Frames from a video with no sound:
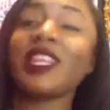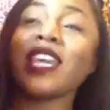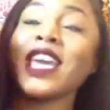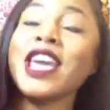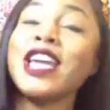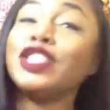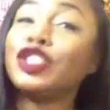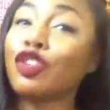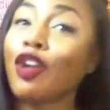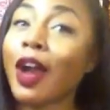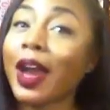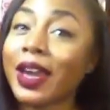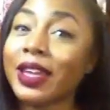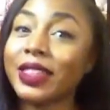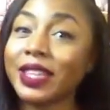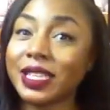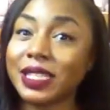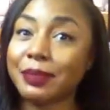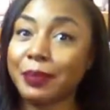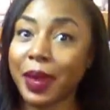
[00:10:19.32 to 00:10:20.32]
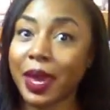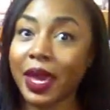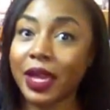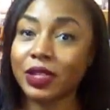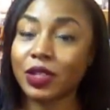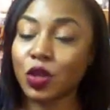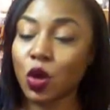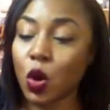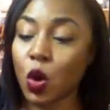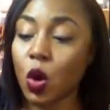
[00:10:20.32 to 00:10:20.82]
in trying these
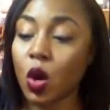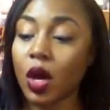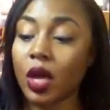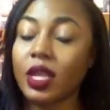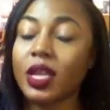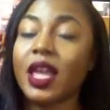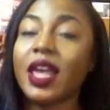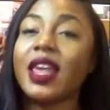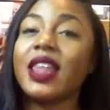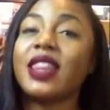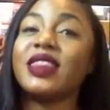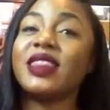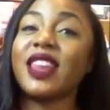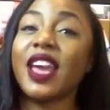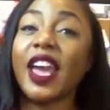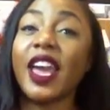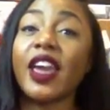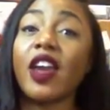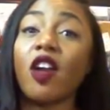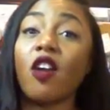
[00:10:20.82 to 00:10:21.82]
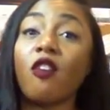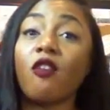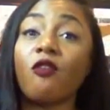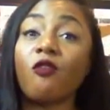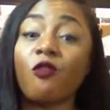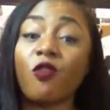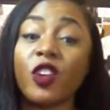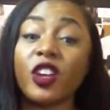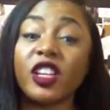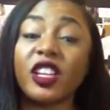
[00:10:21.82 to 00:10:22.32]
pants on, they
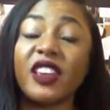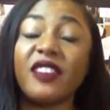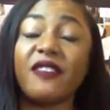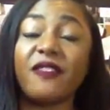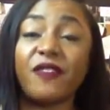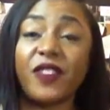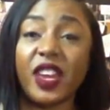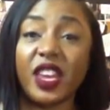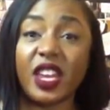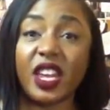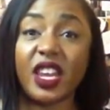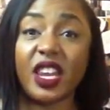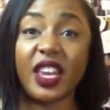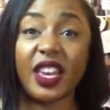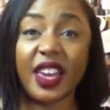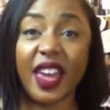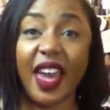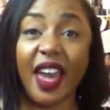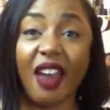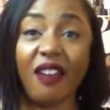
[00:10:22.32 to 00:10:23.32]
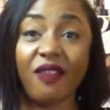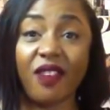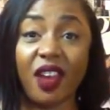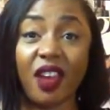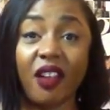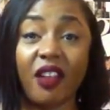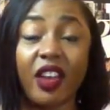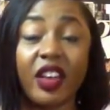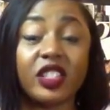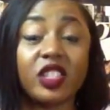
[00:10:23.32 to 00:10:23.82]
really fit in the calf
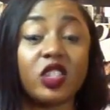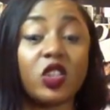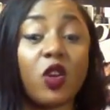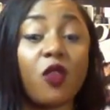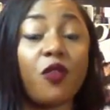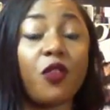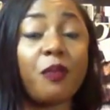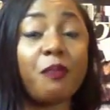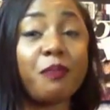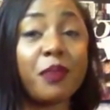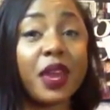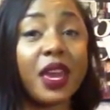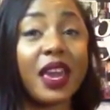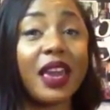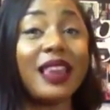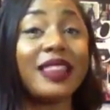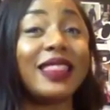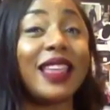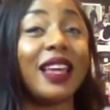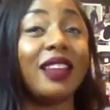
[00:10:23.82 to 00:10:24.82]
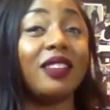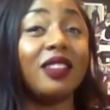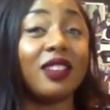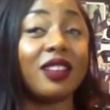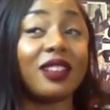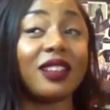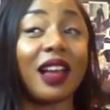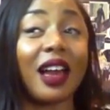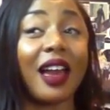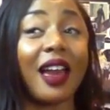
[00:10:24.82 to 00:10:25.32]
area. So for me, they
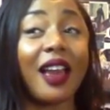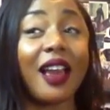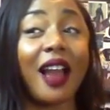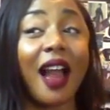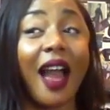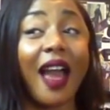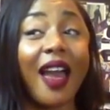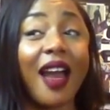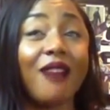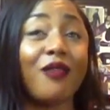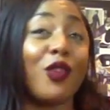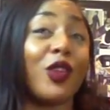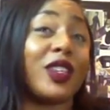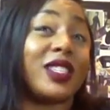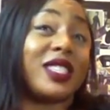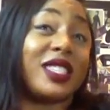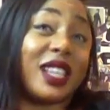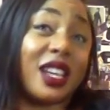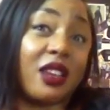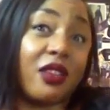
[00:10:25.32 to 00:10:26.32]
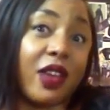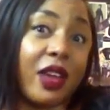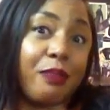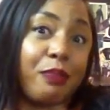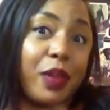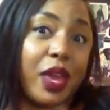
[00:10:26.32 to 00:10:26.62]
look like I have on a cigarette